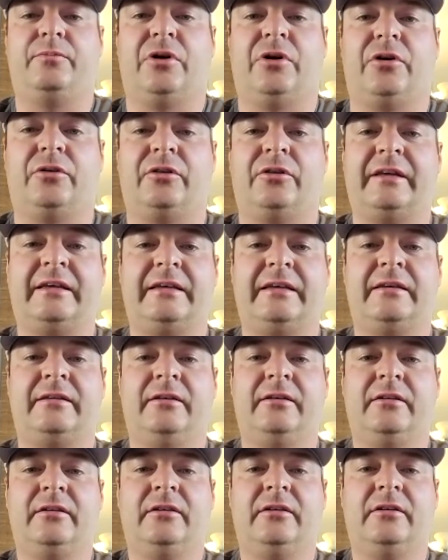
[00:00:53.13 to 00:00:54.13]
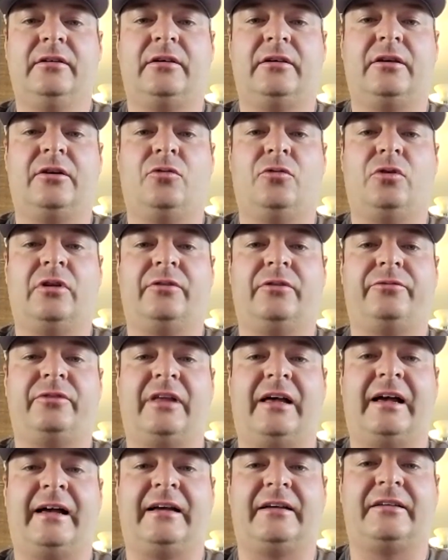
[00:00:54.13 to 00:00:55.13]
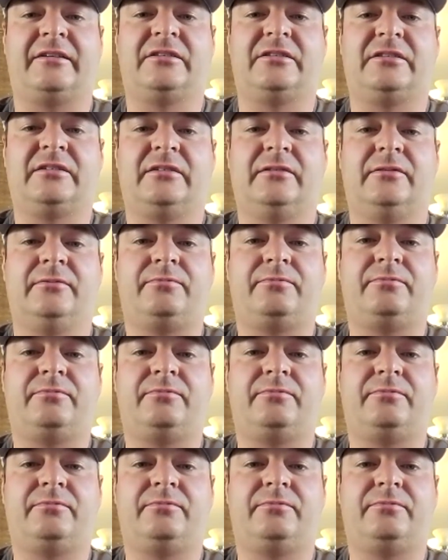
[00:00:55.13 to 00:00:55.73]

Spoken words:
barley, canola, flax.